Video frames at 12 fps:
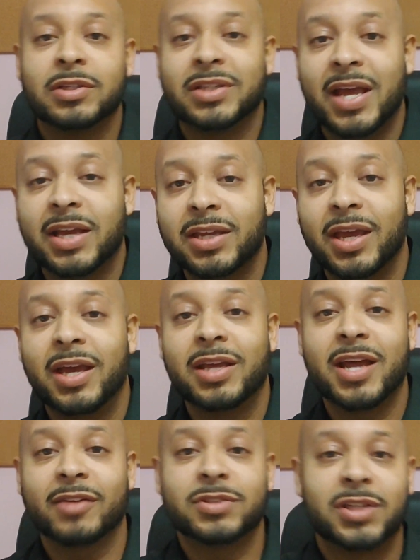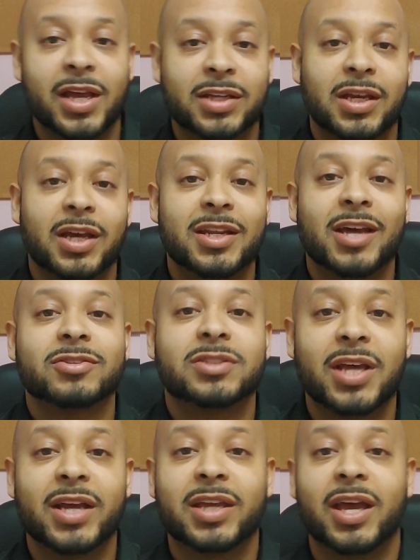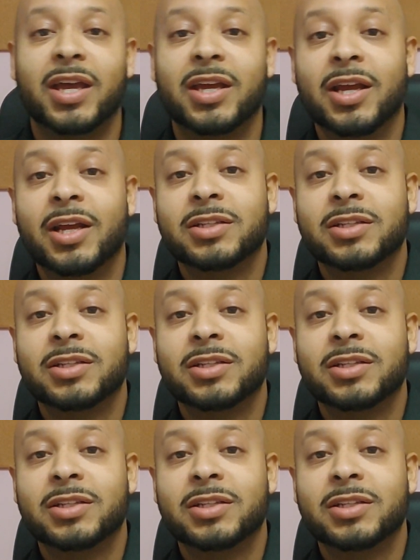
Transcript: decade after decade after decade,